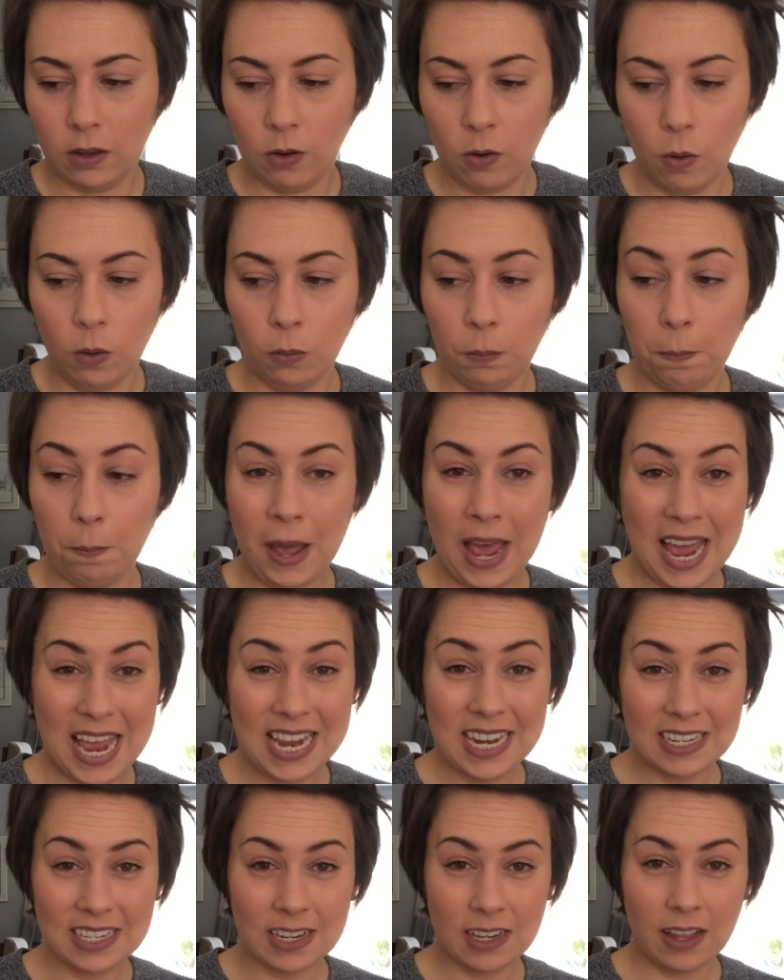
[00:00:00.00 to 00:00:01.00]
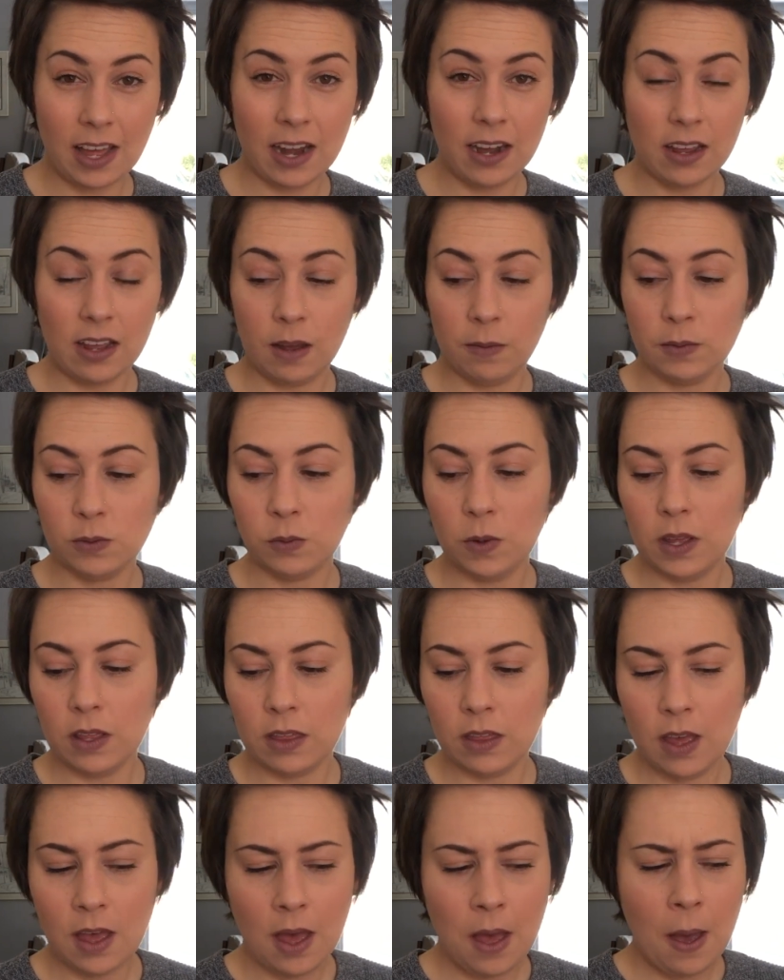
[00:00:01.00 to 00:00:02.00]
the gold paint that it comes with.
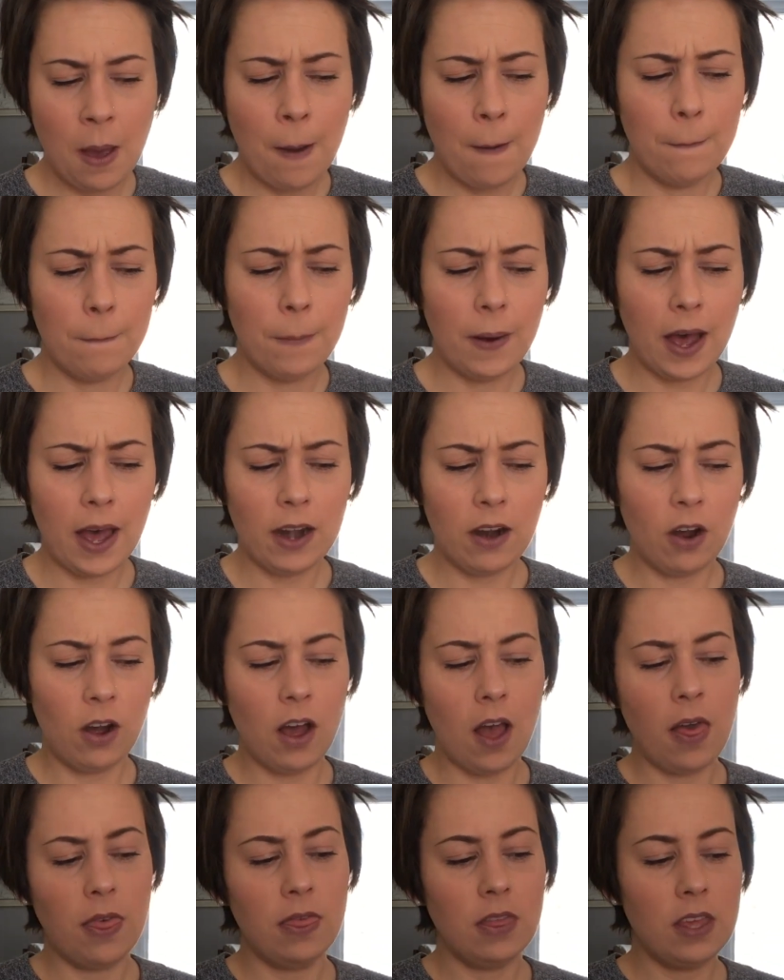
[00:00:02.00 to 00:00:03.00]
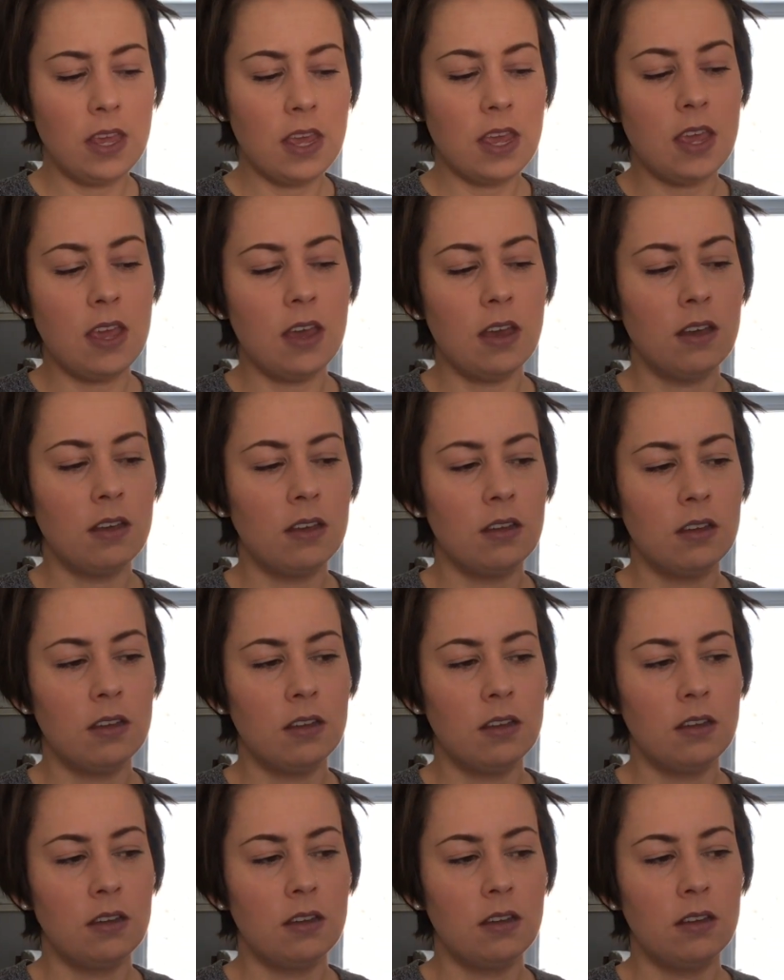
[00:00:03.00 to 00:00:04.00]
But on the
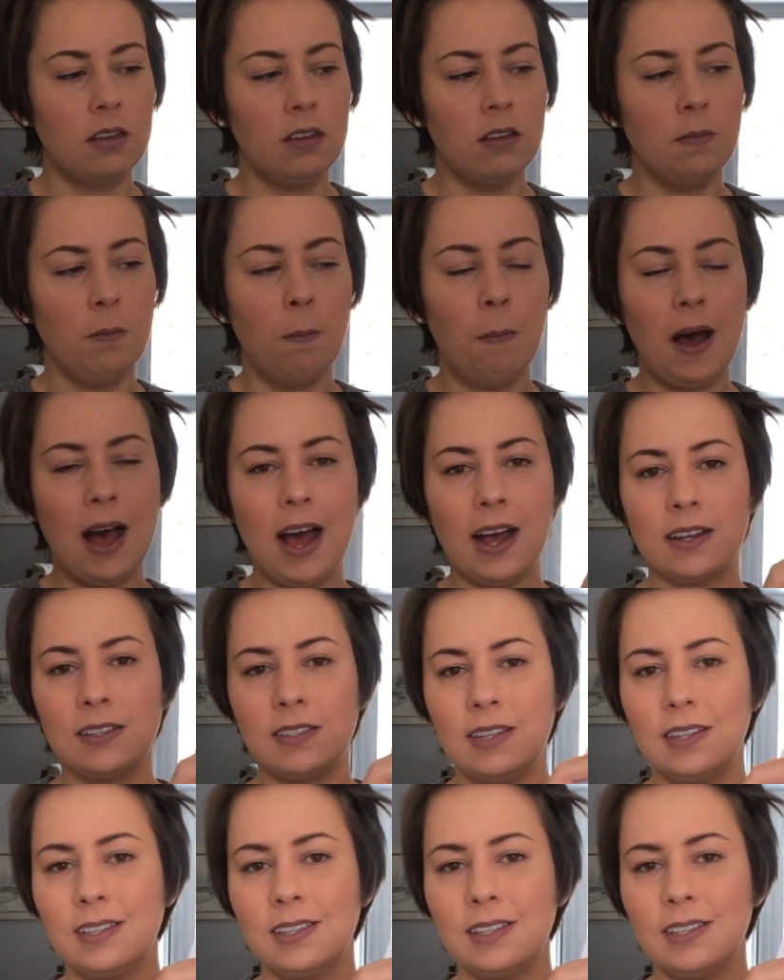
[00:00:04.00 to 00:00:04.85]
box